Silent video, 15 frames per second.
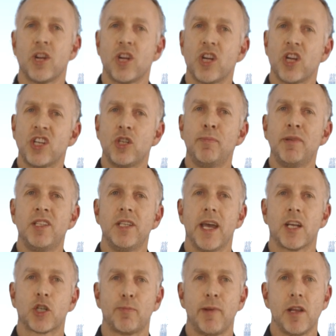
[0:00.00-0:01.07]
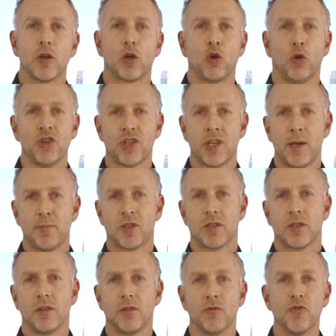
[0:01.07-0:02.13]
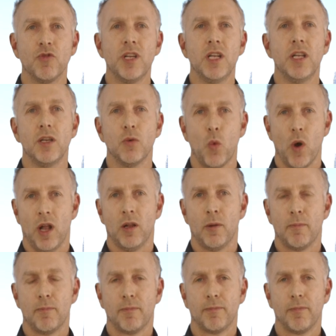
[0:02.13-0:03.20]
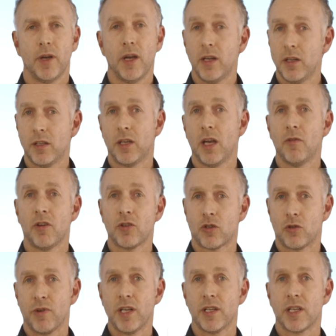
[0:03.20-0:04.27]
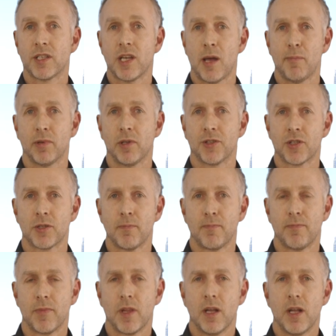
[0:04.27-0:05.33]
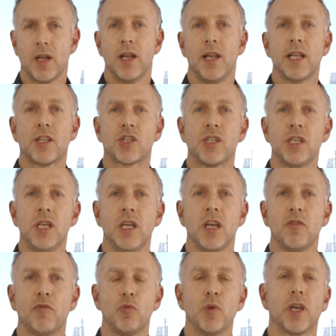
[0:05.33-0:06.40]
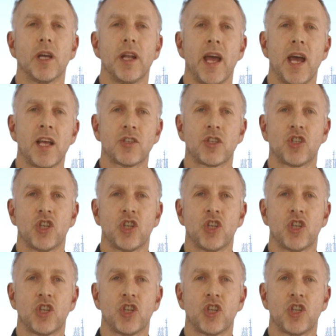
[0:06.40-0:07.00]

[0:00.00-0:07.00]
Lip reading: ChatGPT explained the concepts really well, and it gave us great examples. Let's see if we can ask